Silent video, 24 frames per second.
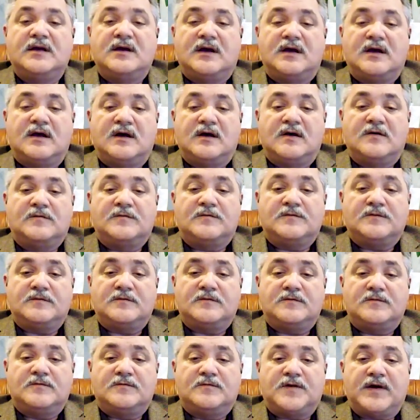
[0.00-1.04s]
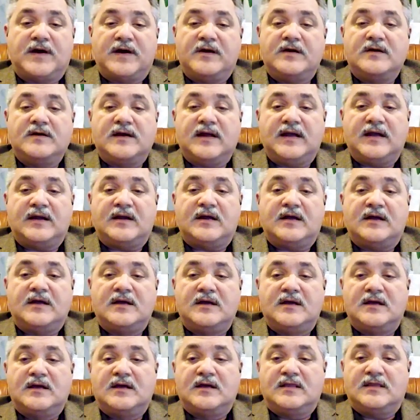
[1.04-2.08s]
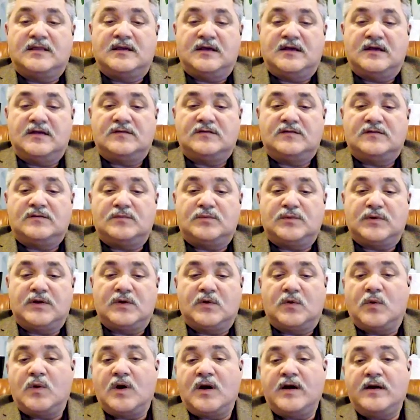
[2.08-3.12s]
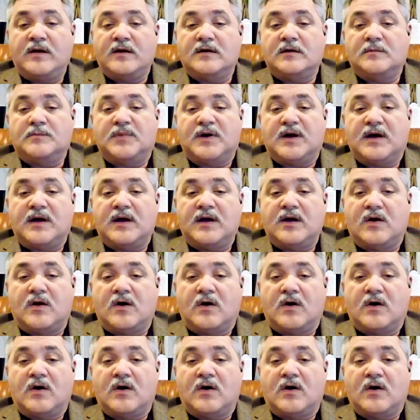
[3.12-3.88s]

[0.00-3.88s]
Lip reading: of fire data that's required by